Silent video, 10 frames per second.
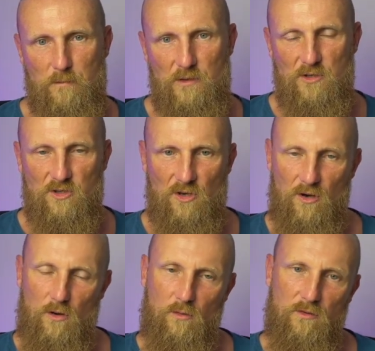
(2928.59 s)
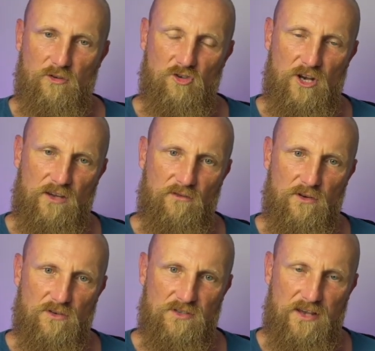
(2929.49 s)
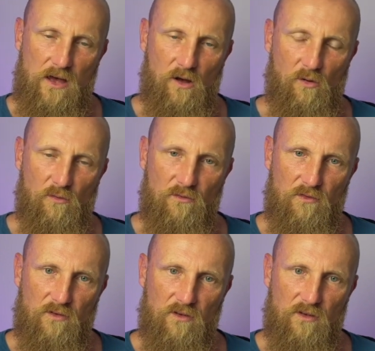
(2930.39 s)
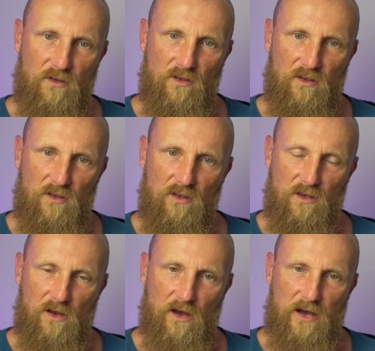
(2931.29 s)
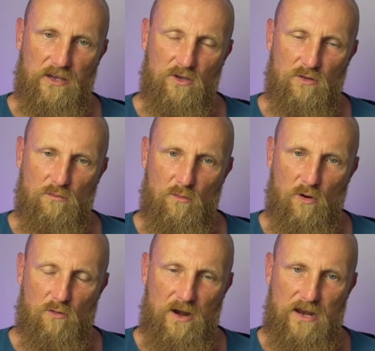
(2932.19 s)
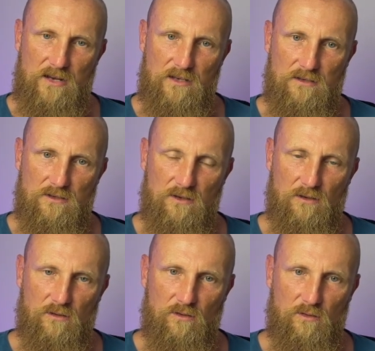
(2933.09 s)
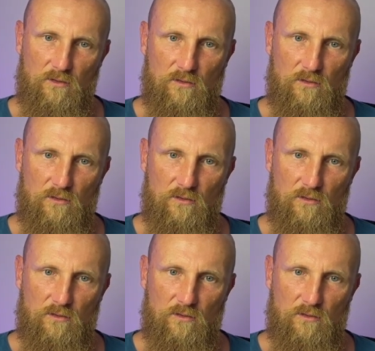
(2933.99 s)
So check for yourself. Are you more ready to